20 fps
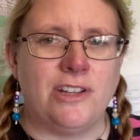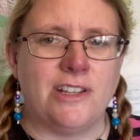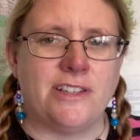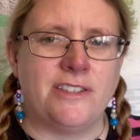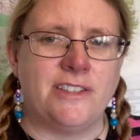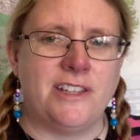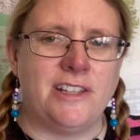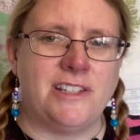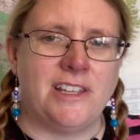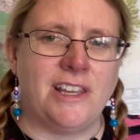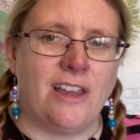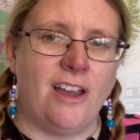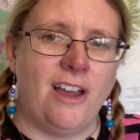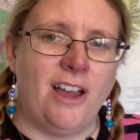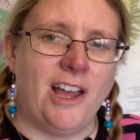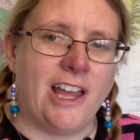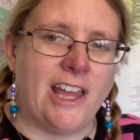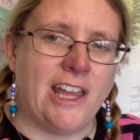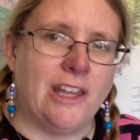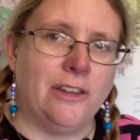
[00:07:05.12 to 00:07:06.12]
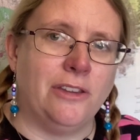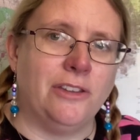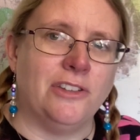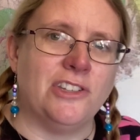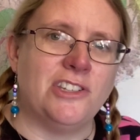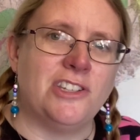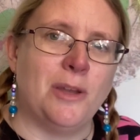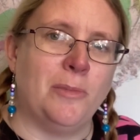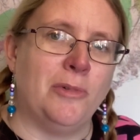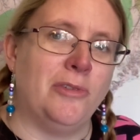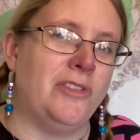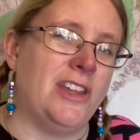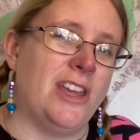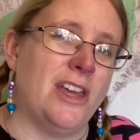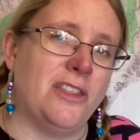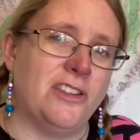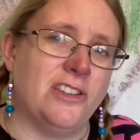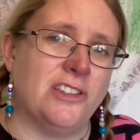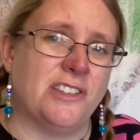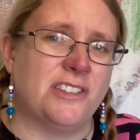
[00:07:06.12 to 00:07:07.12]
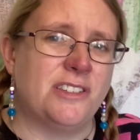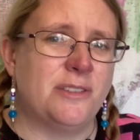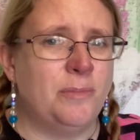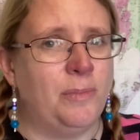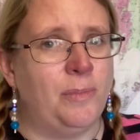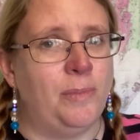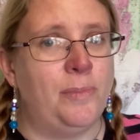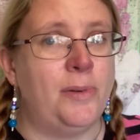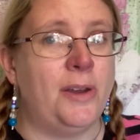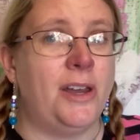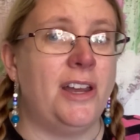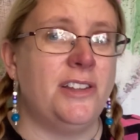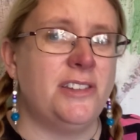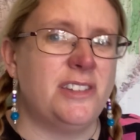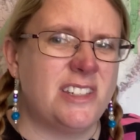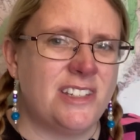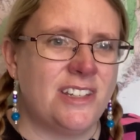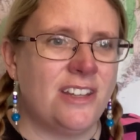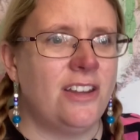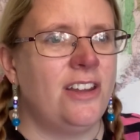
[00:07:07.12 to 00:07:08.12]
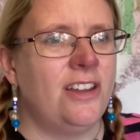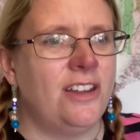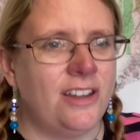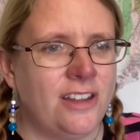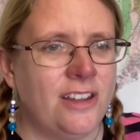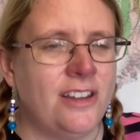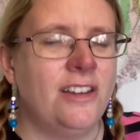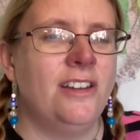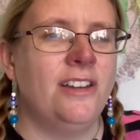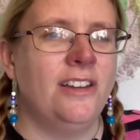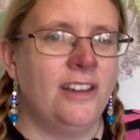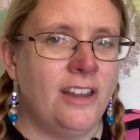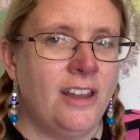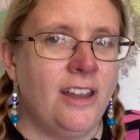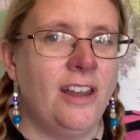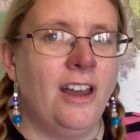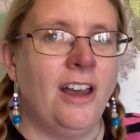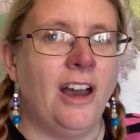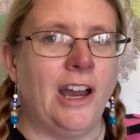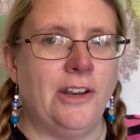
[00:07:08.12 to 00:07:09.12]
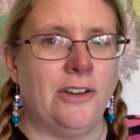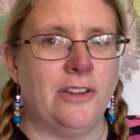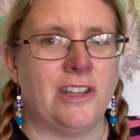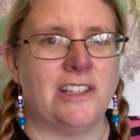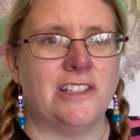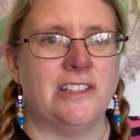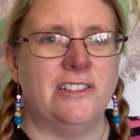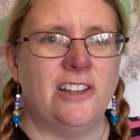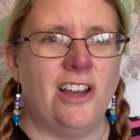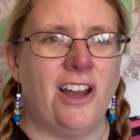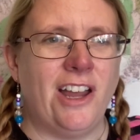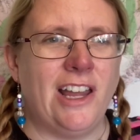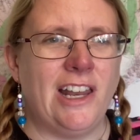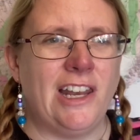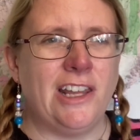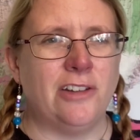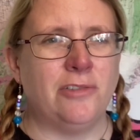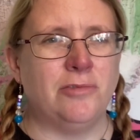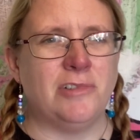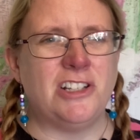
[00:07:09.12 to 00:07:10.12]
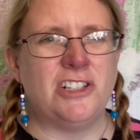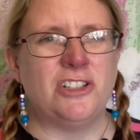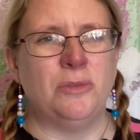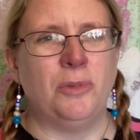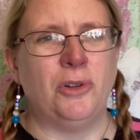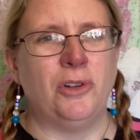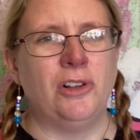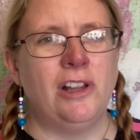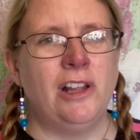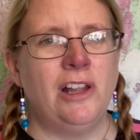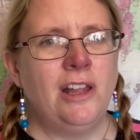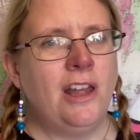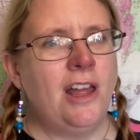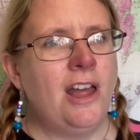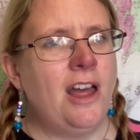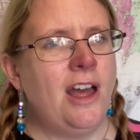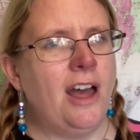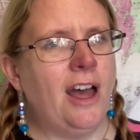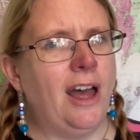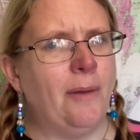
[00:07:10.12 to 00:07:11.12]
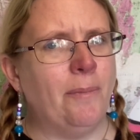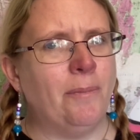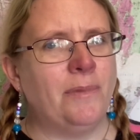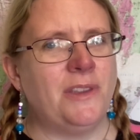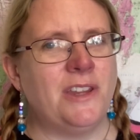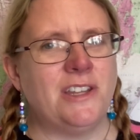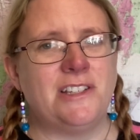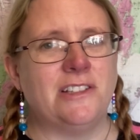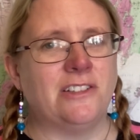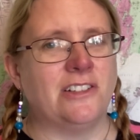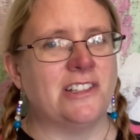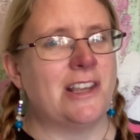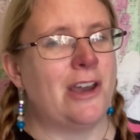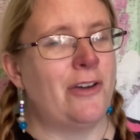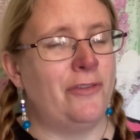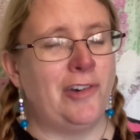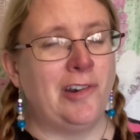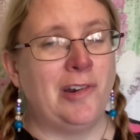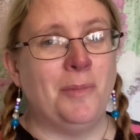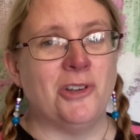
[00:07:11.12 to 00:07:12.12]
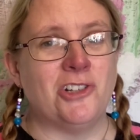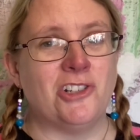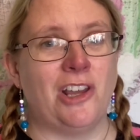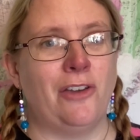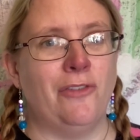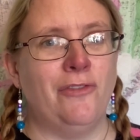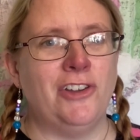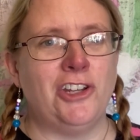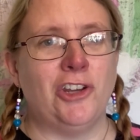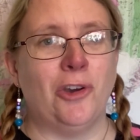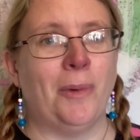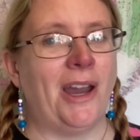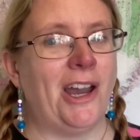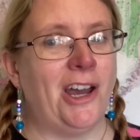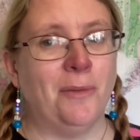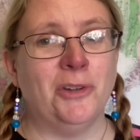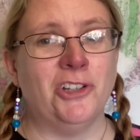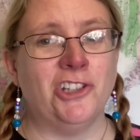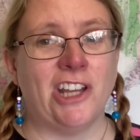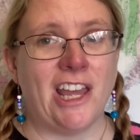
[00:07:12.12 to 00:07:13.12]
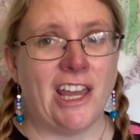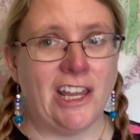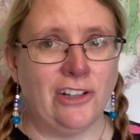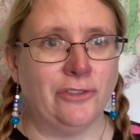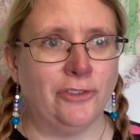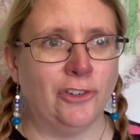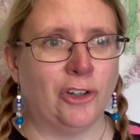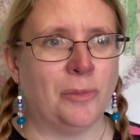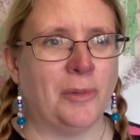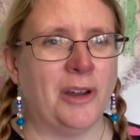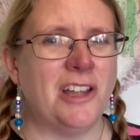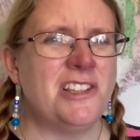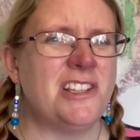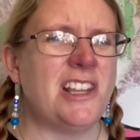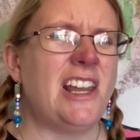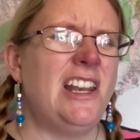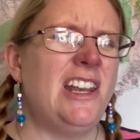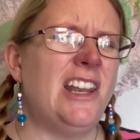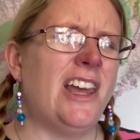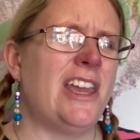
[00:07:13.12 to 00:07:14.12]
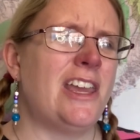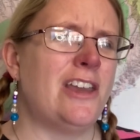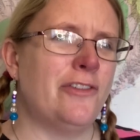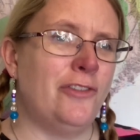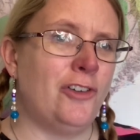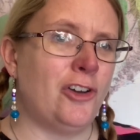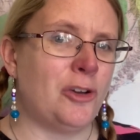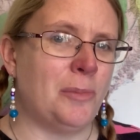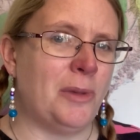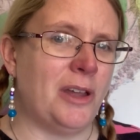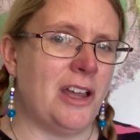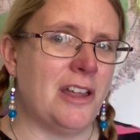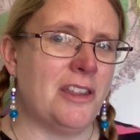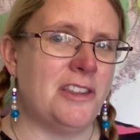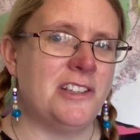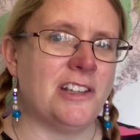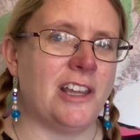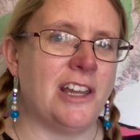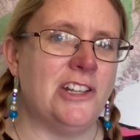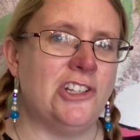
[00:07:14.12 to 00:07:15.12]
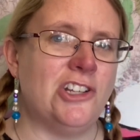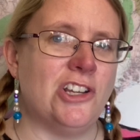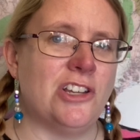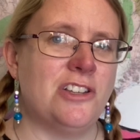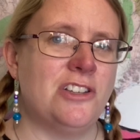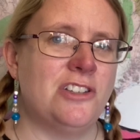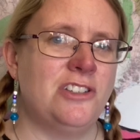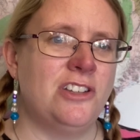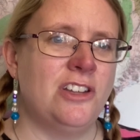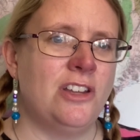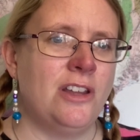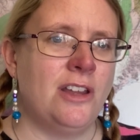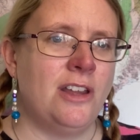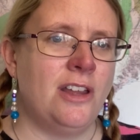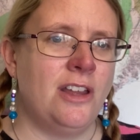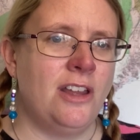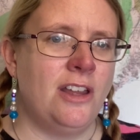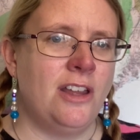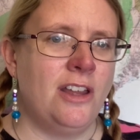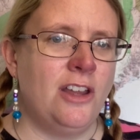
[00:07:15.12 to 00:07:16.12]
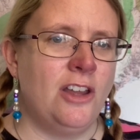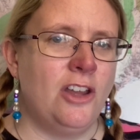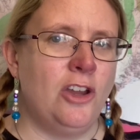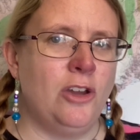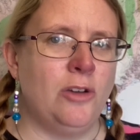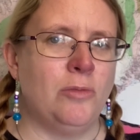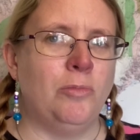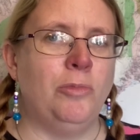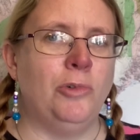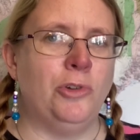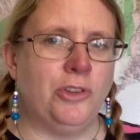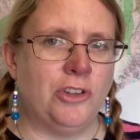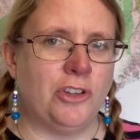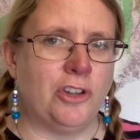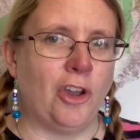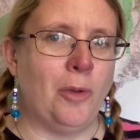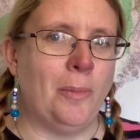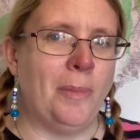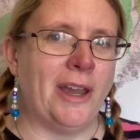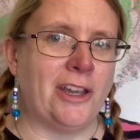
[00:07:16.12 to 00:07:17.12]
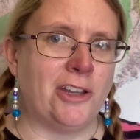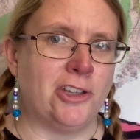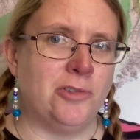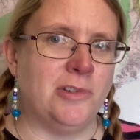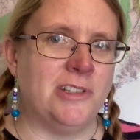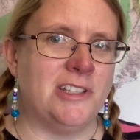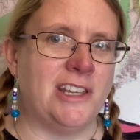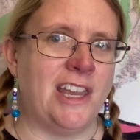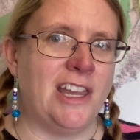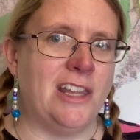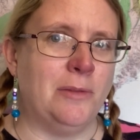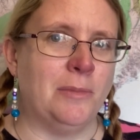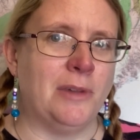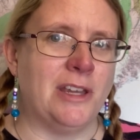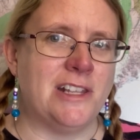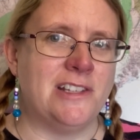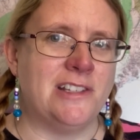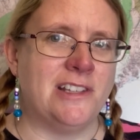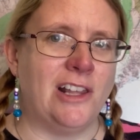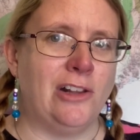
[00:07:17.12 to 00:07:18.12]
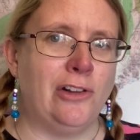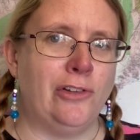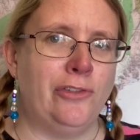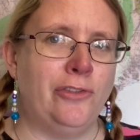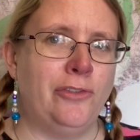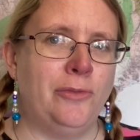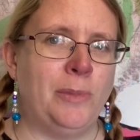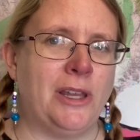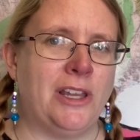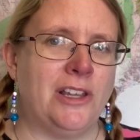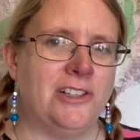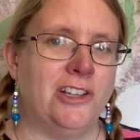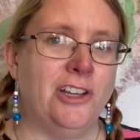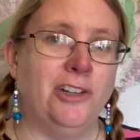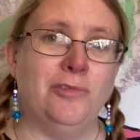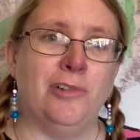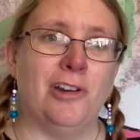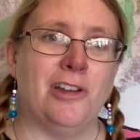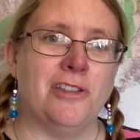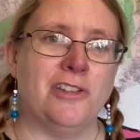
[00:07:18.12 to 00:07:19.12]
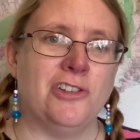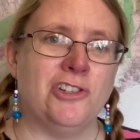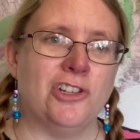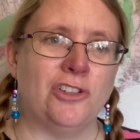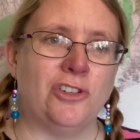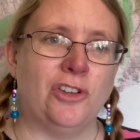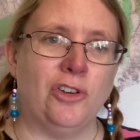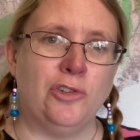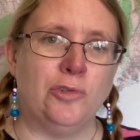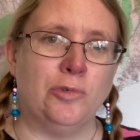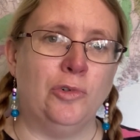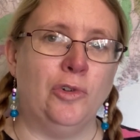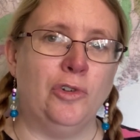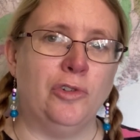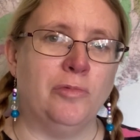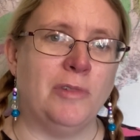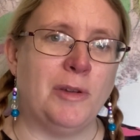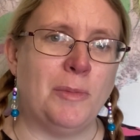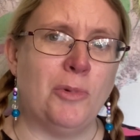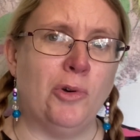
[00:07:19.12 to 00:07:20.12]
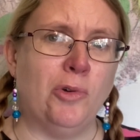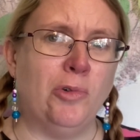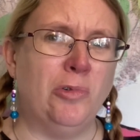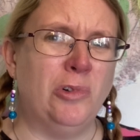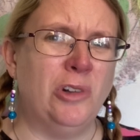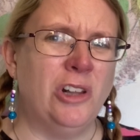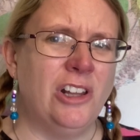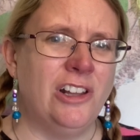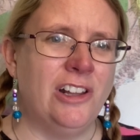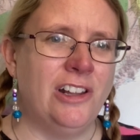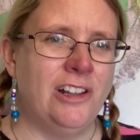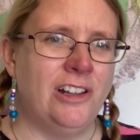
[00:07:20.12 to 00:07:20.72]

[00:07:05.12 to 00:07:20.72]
that it's sitting higher than some of the others, but I don't think it's entirely unreasonable. This is going to sound very much like a video about how much I hate Vök Baths. I like Vök Baths, I just wouldn't go back to it again myself because I'd rather just go to an ordinary pool.